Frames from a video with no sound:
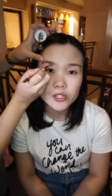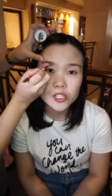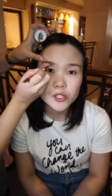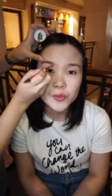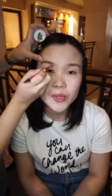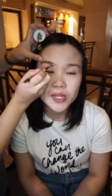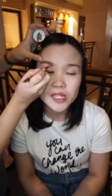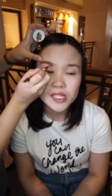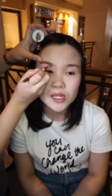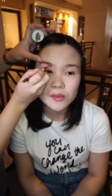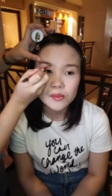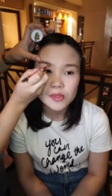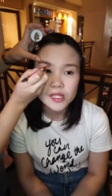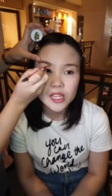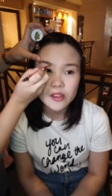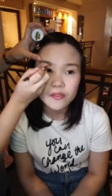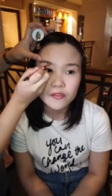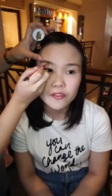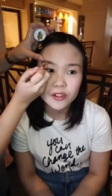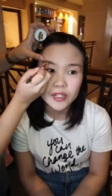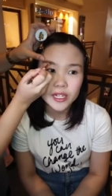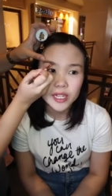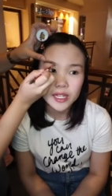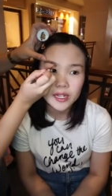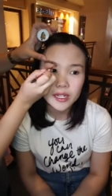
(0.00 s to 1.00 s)
which makes them safe
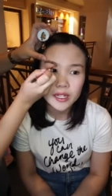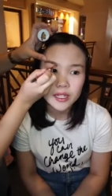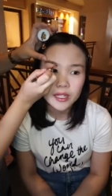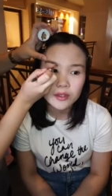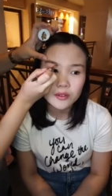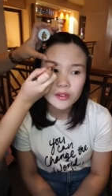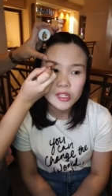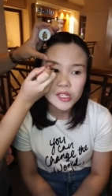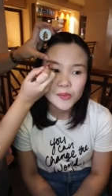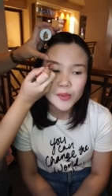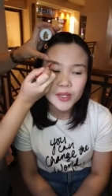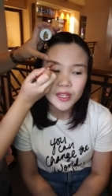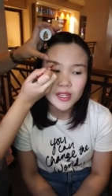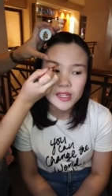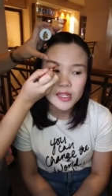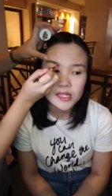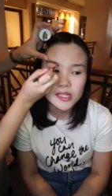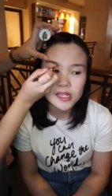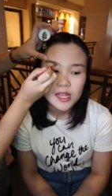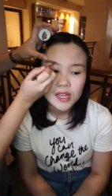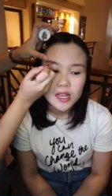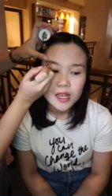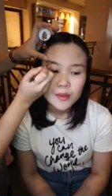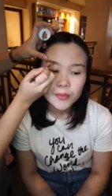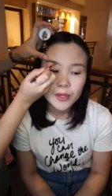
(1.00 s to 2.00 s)
for daily use because
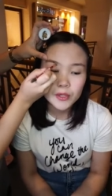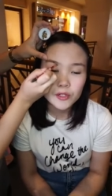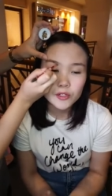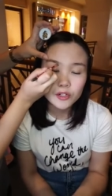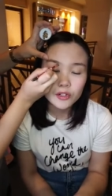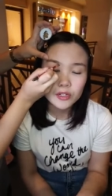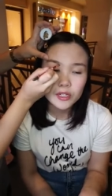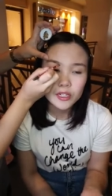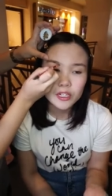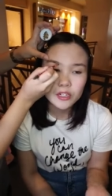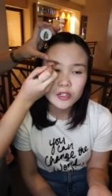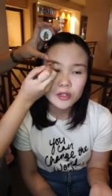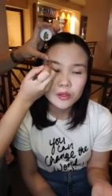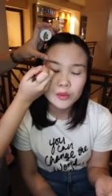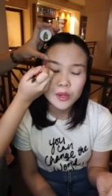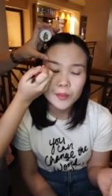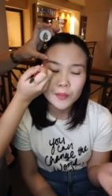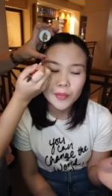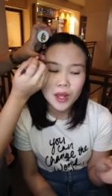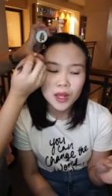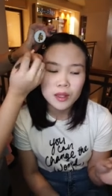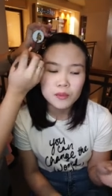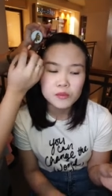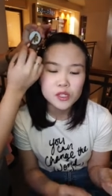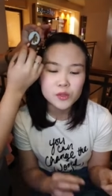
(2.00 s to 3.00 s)
petroleum
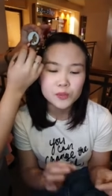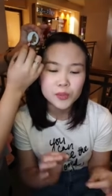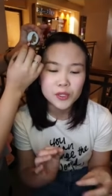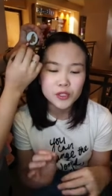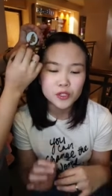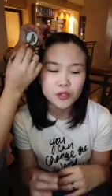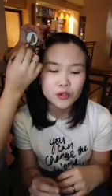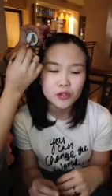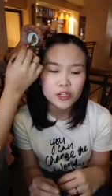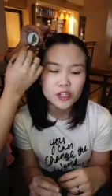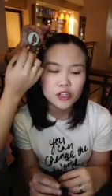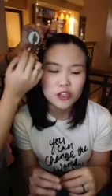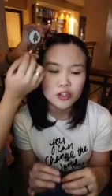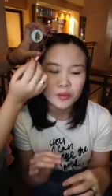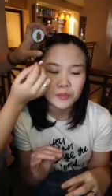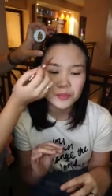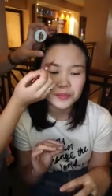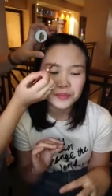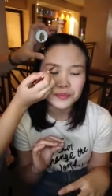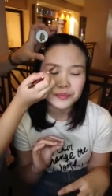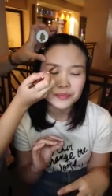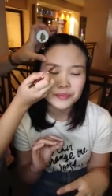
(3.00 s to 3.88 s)
balms with petroleum,